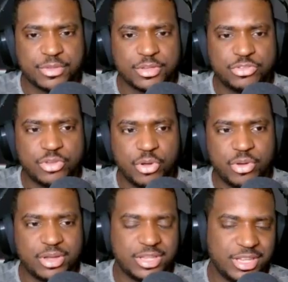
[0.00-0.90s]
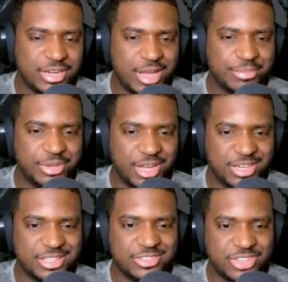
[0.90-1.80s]
So again, I'm
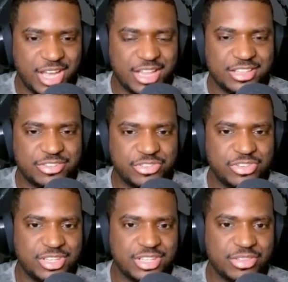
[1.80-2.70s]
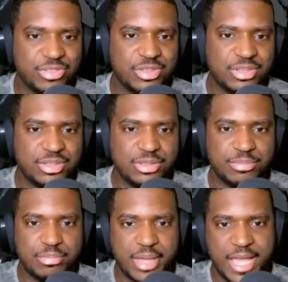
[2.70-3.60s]
not entirely seeing
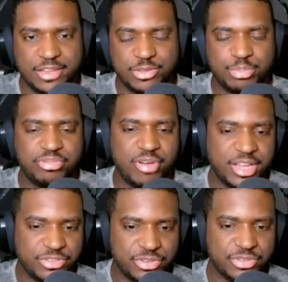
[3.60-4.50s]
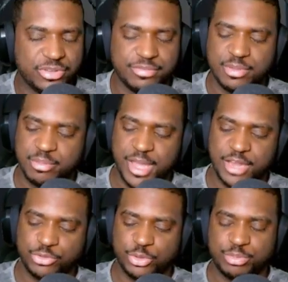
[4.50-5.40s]
the prices of the
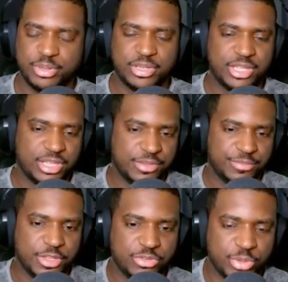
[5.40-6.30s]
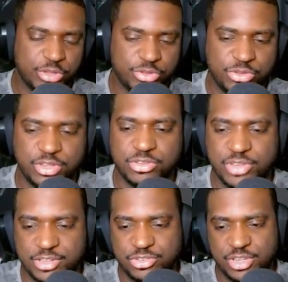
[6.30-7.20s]
manual, but again, it's one of those things
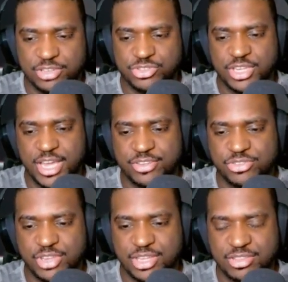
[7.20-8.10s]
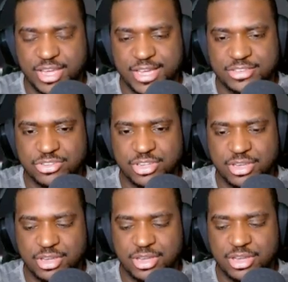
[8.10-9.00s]
that CIG has said that
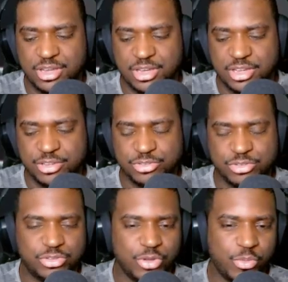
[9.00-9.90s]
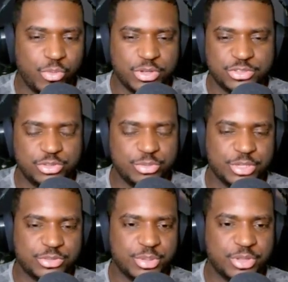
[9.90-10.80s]
don't worry too
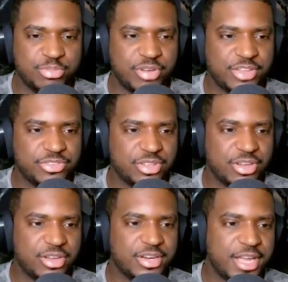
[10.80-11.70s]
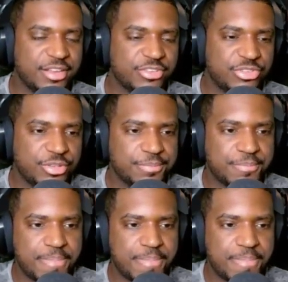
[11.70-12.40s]
much about the pricing on ISC.